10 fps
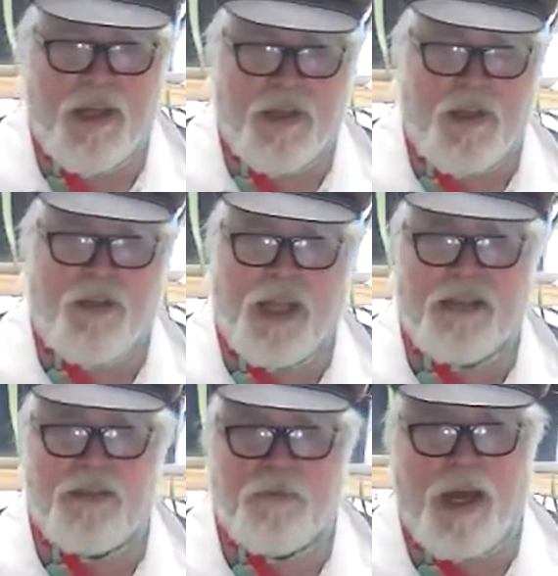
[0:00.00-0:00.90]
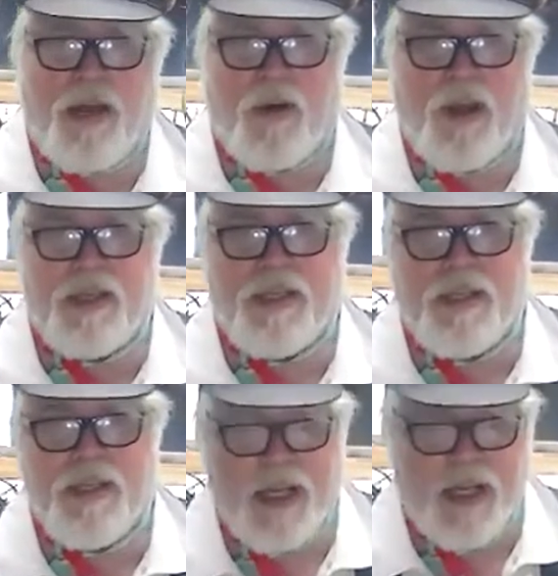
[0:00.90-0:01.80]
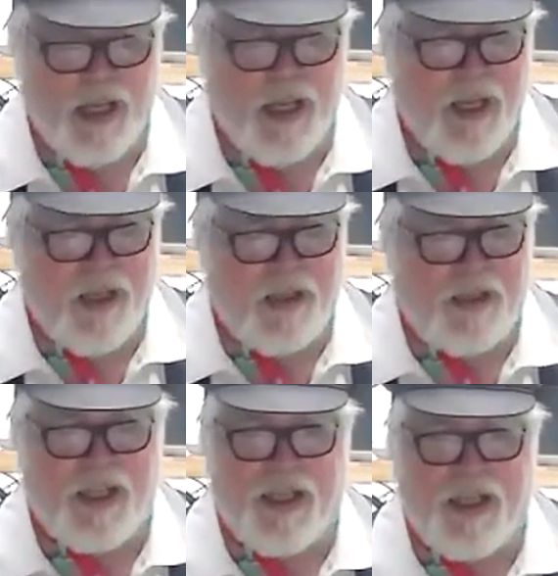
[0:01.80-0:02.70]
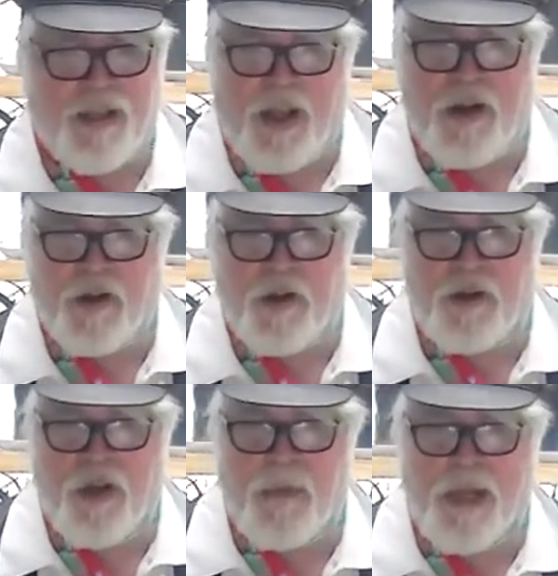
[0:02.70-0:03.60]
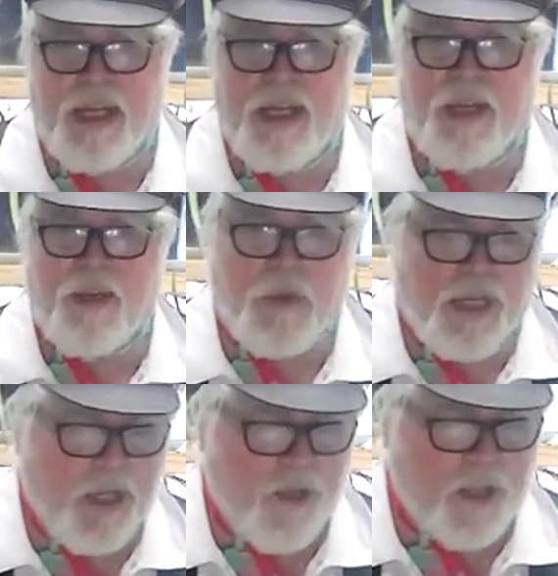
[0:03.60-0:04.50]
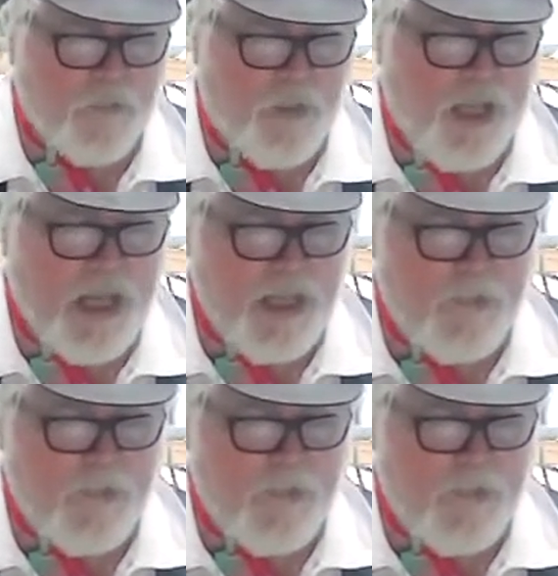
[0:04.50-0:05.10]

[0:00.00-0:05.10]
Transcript: do things in moderation, the longer humanity will be here on the planet.